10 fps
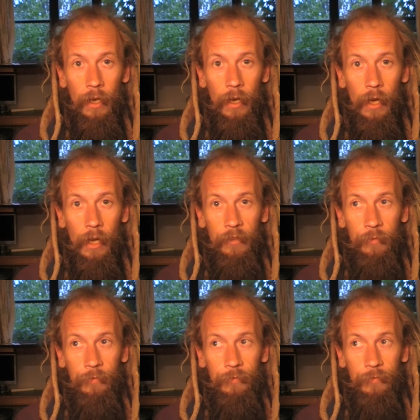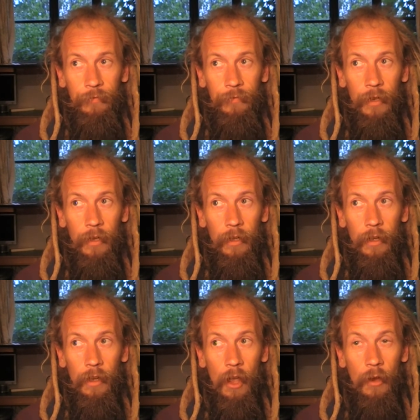I've
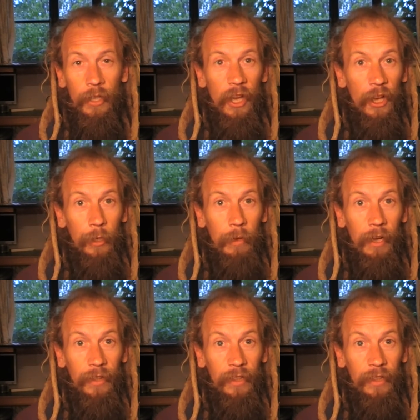only heard about